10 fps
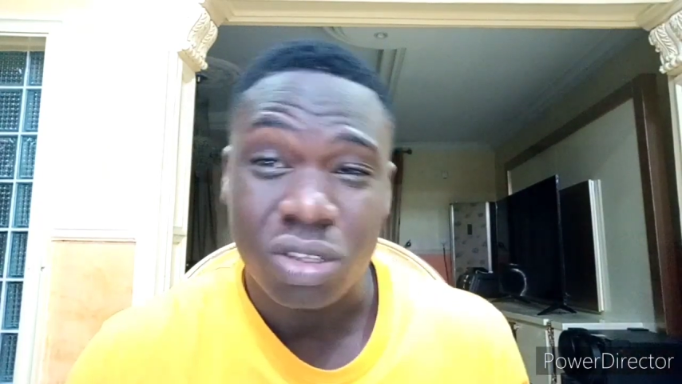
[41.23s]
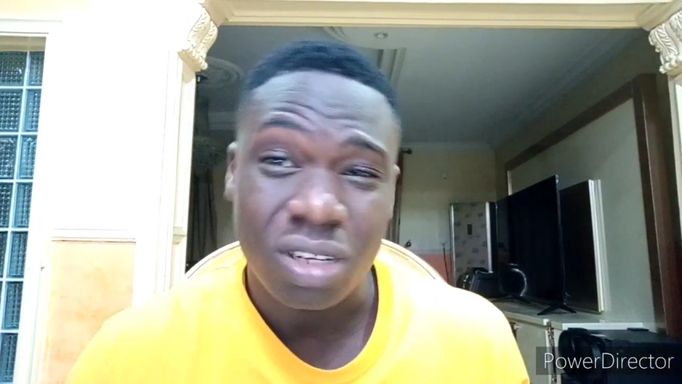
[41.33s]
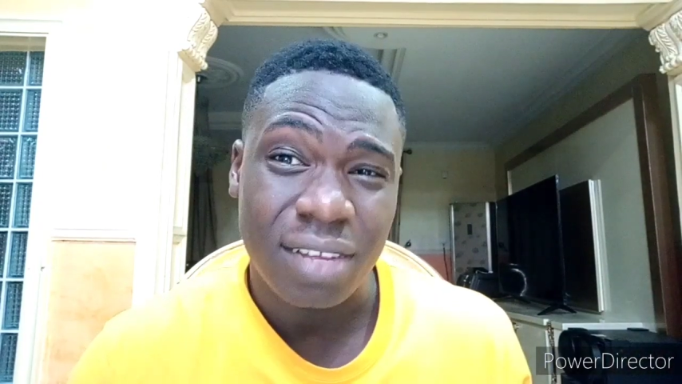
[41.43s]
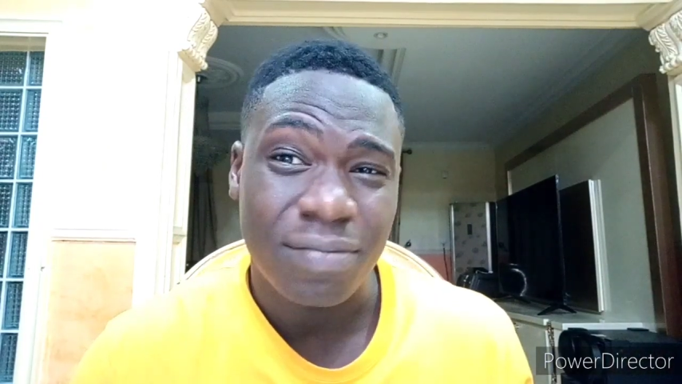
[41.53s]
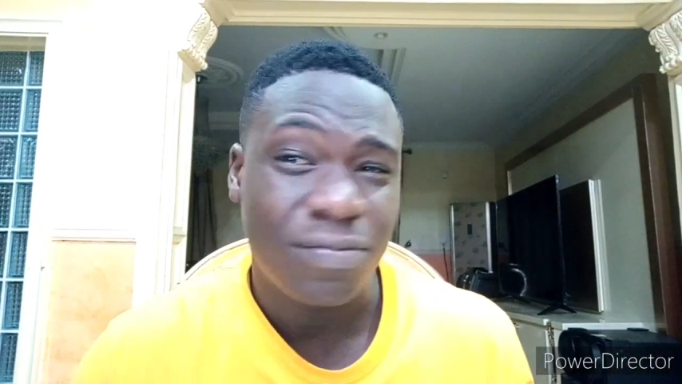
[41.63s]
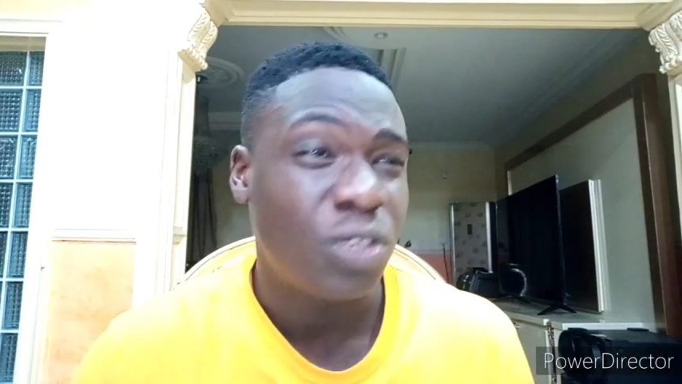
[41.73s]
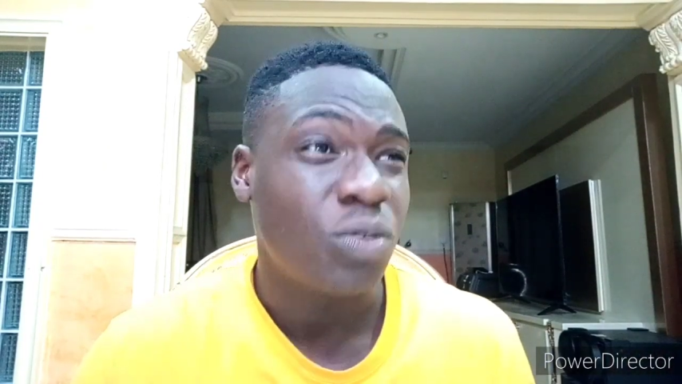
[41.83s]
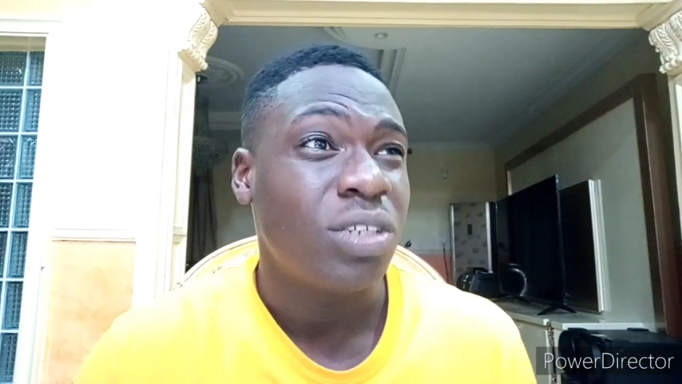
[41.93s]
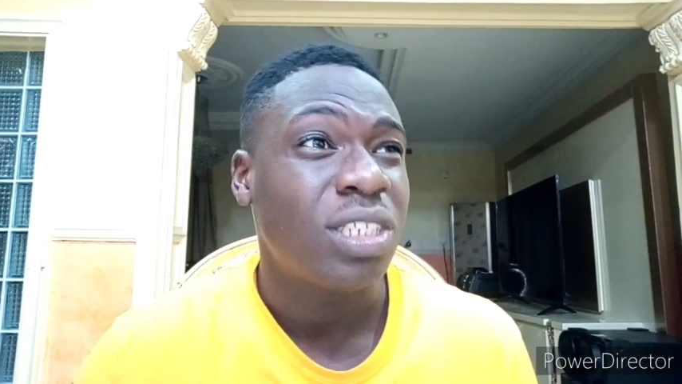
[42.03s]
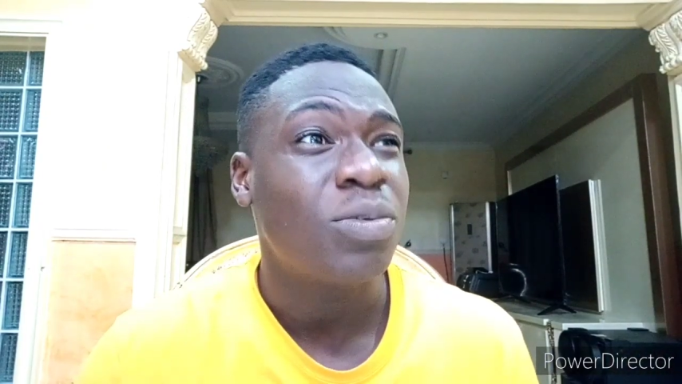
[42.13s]
not a video,
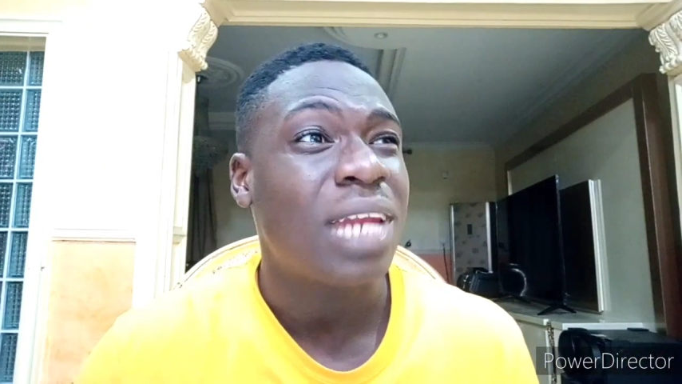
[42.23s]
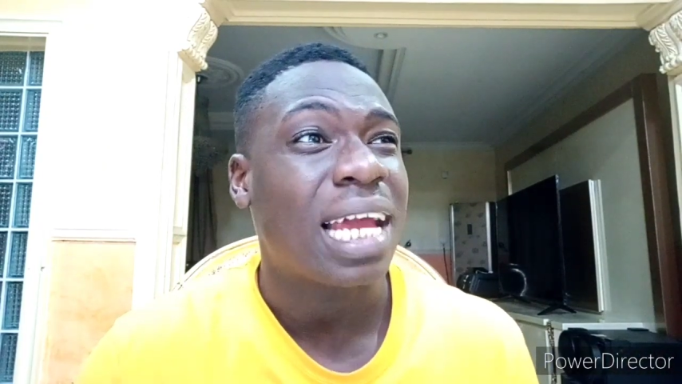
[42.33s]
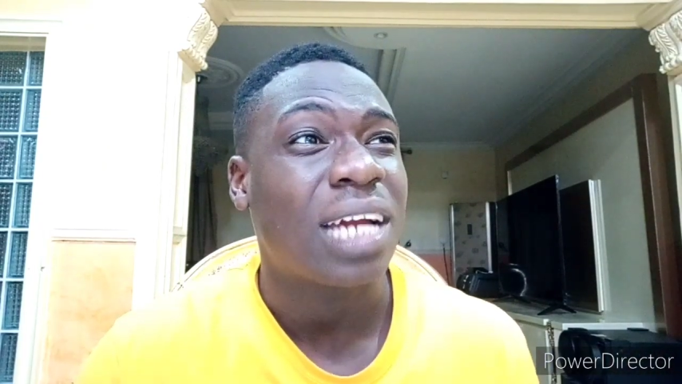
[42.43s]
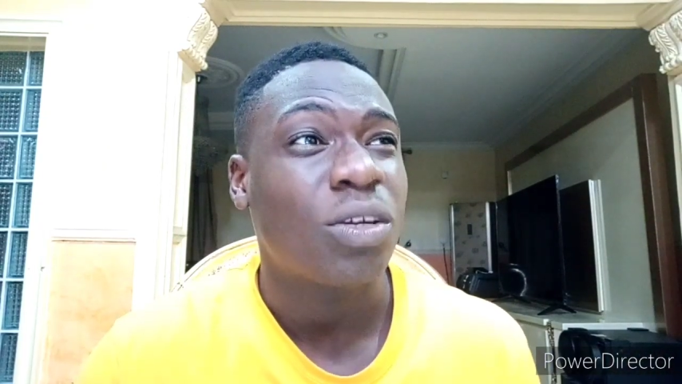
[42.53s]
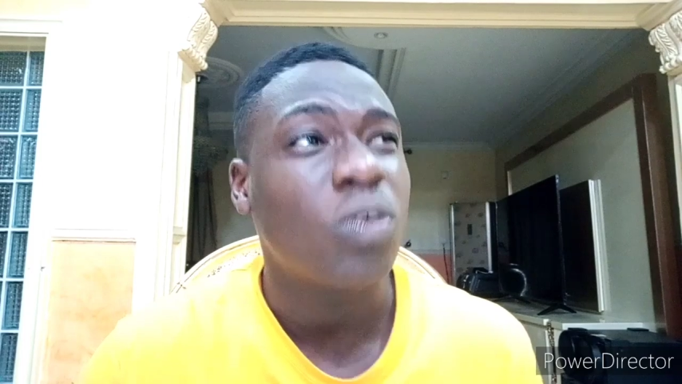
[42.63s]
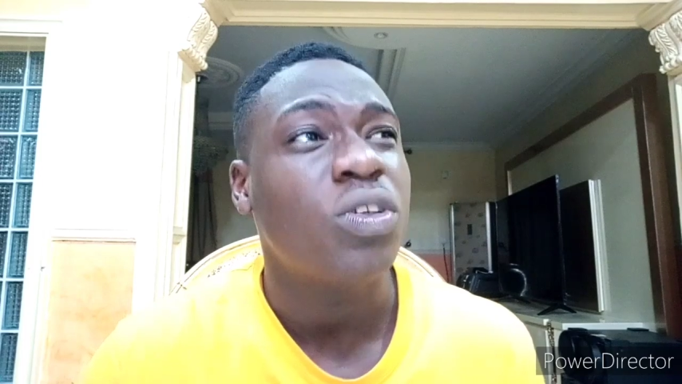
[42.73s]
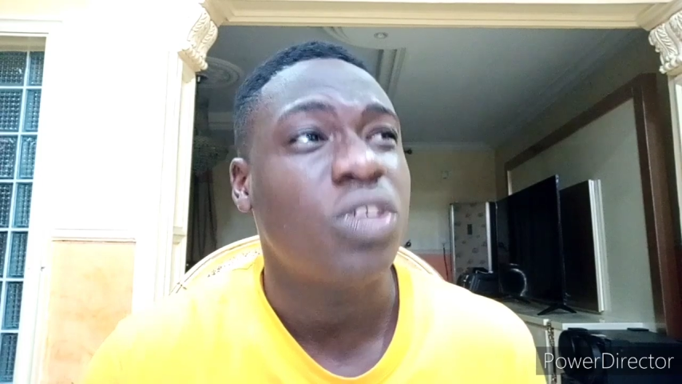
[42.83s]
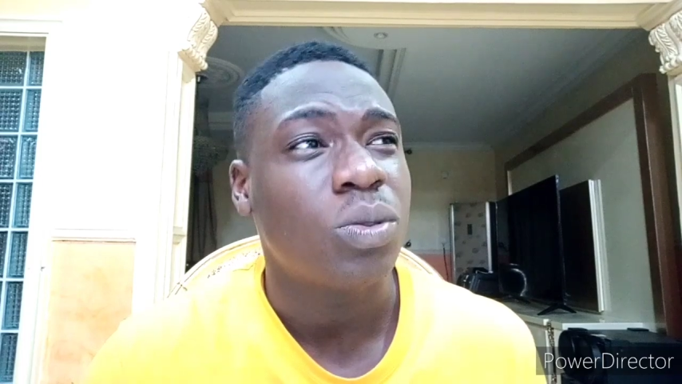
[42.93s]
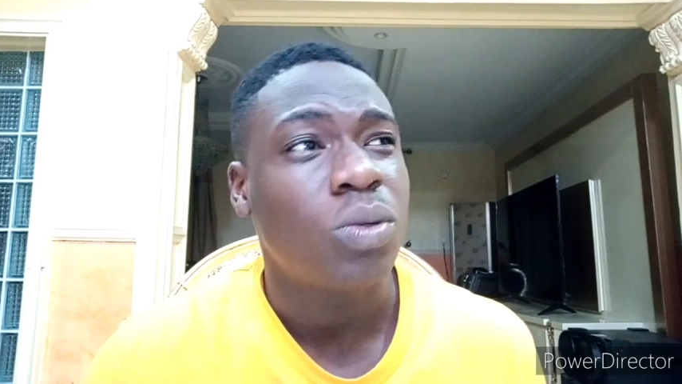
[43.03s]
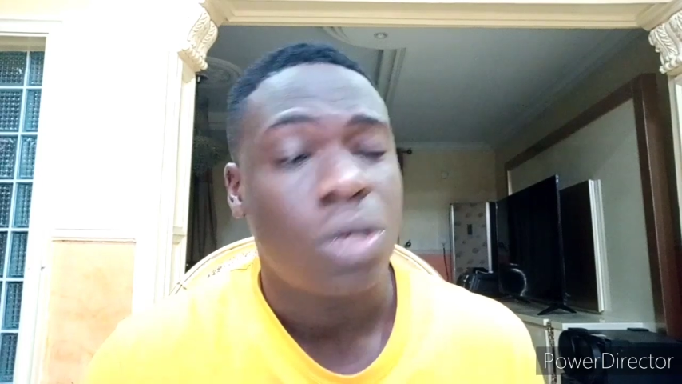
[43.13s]
it's more like an
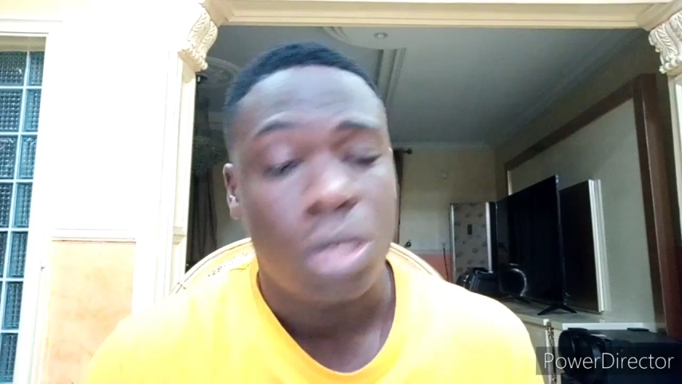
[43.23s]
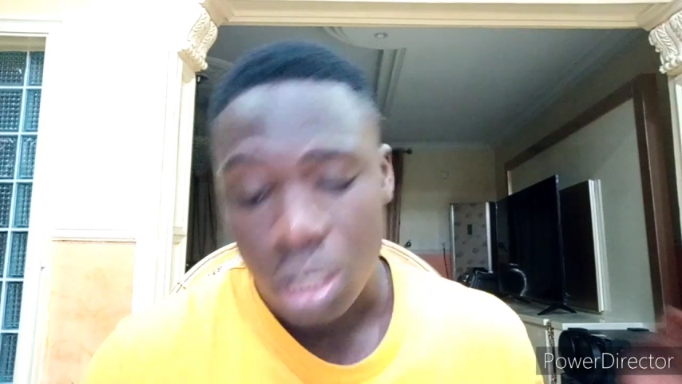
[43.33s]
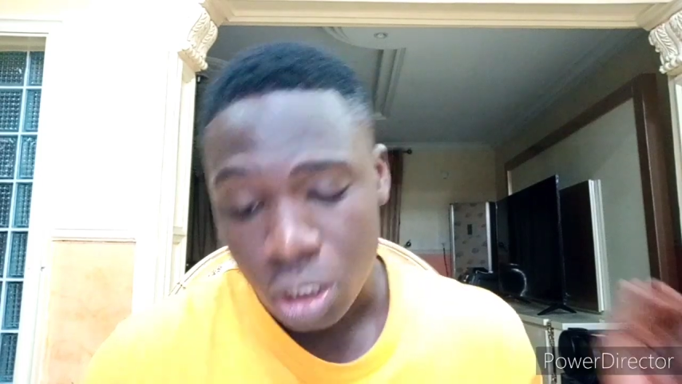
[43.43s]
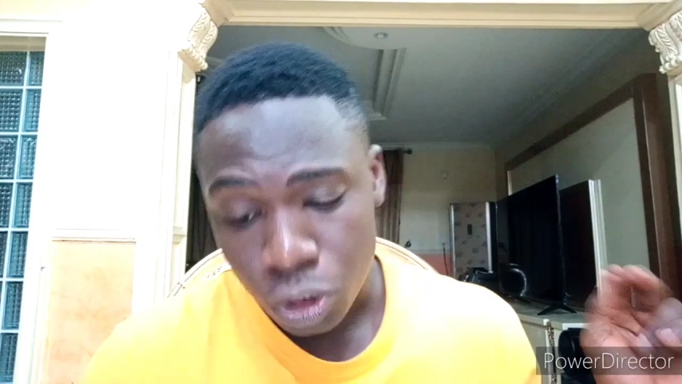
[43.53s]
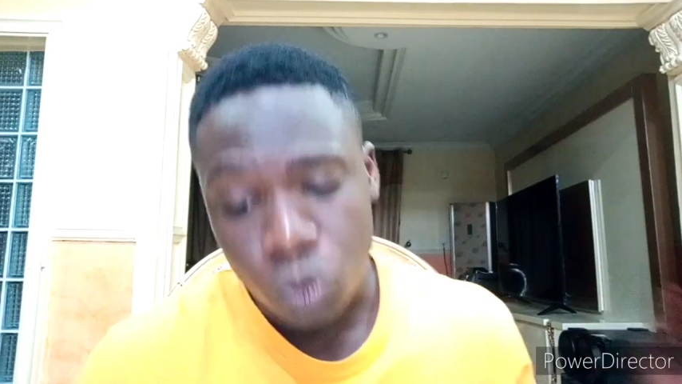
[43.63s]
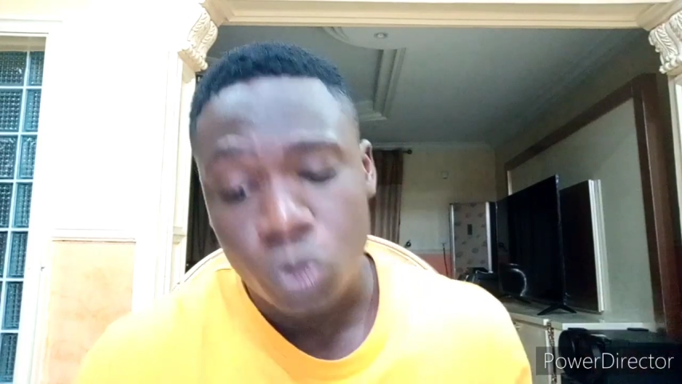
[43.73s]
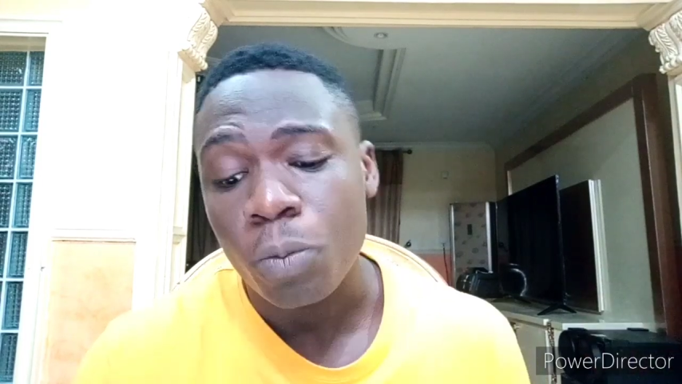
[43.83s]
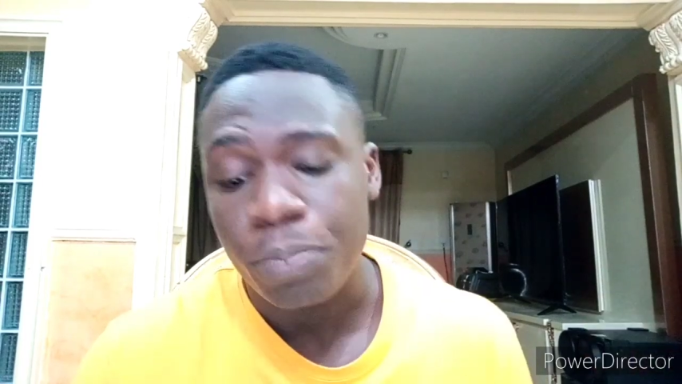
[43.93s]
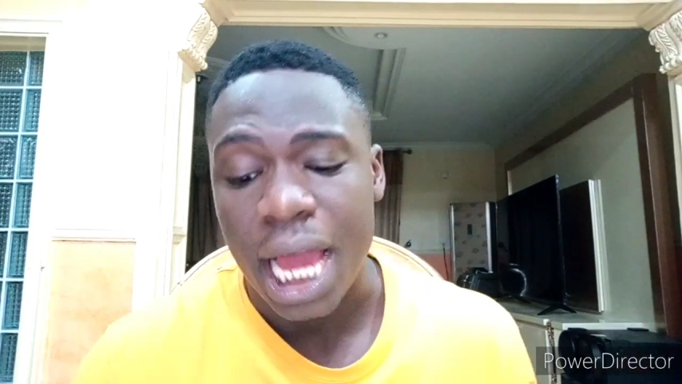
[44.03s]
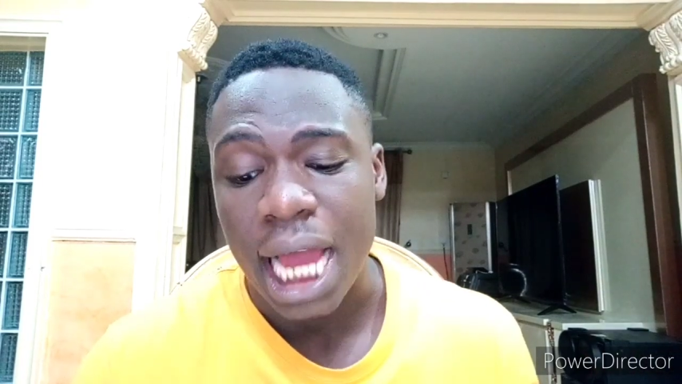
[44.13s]
audio,
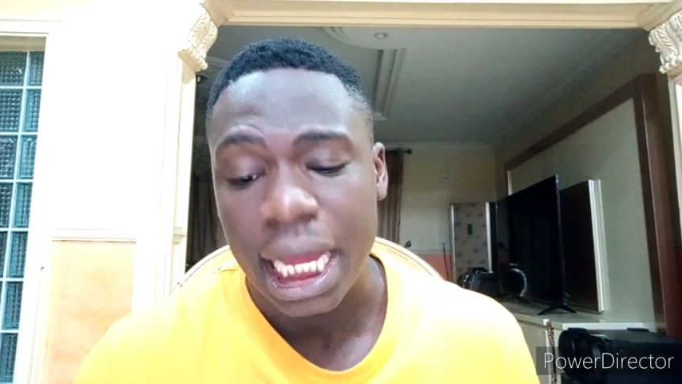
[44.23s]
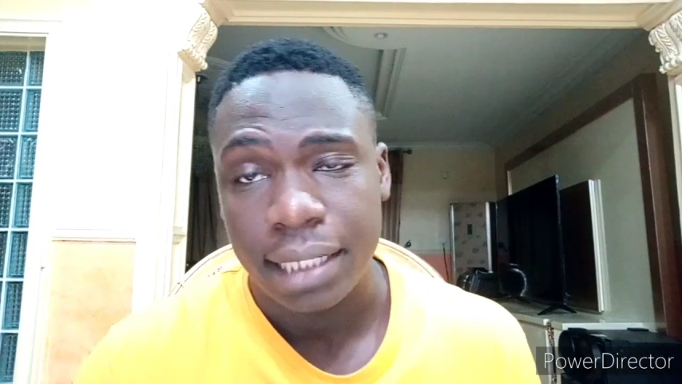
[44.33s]
Utopia.